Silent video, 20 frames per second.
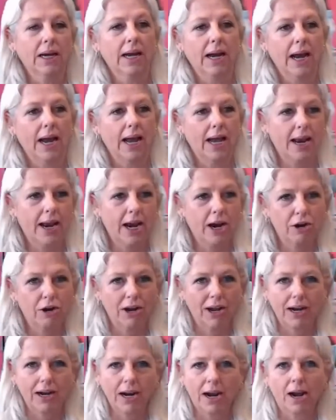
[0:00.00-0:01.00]
And
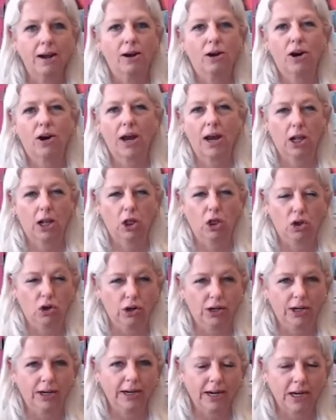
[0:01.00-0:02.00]
Harriet and I are kind of
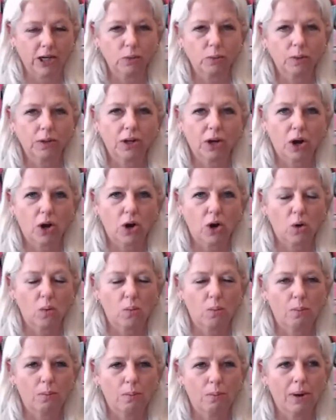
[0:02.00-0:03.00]
learning as we
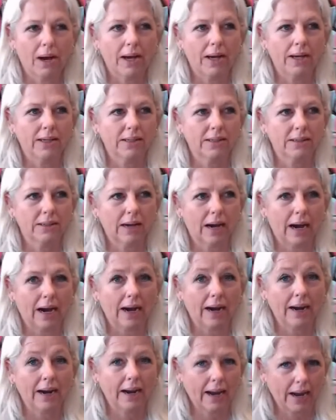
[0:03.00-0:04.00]
go, but
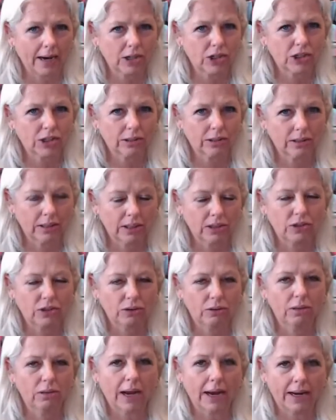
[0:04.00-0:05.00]
I actually
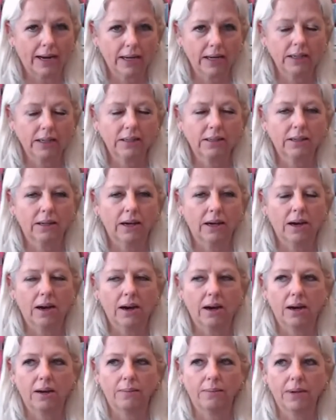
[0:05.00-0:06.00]
do like it.
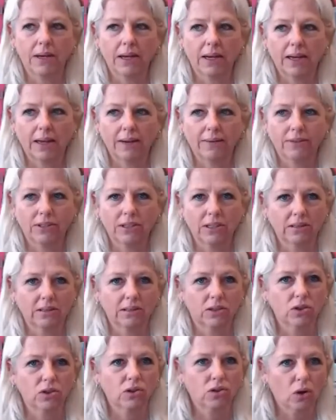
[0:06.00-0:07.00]
It gives
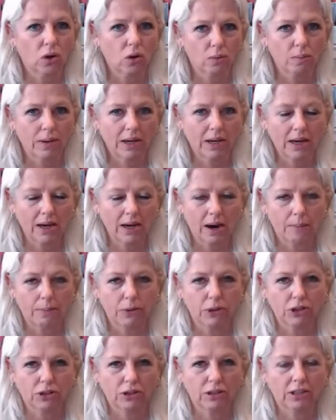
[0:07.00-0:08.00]
us so many
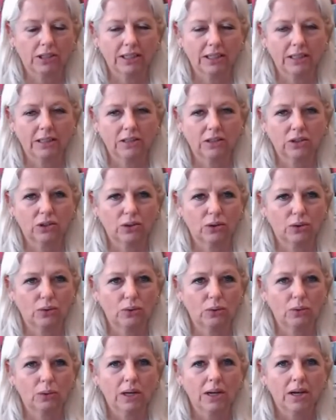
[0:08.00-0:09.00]
opportunities
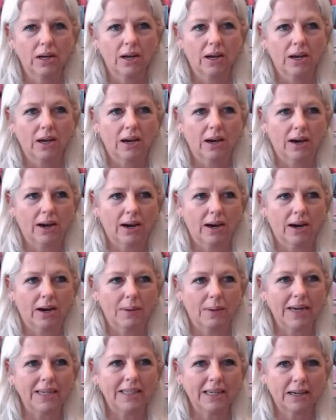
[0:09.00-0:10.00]
to
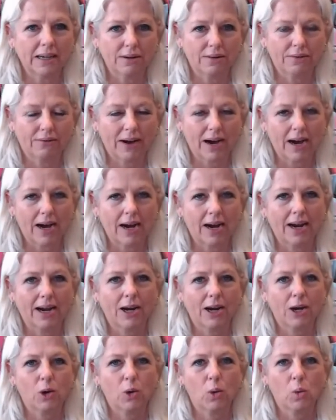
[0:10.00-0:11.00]

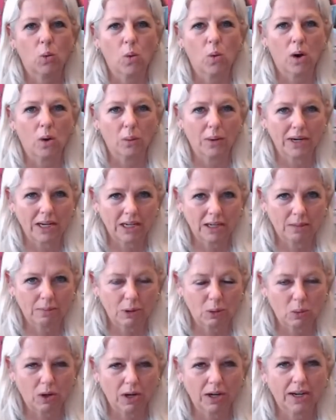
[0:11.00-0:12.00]
identify what we need to
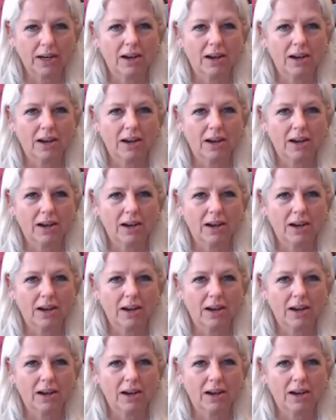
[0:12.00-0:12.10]
be working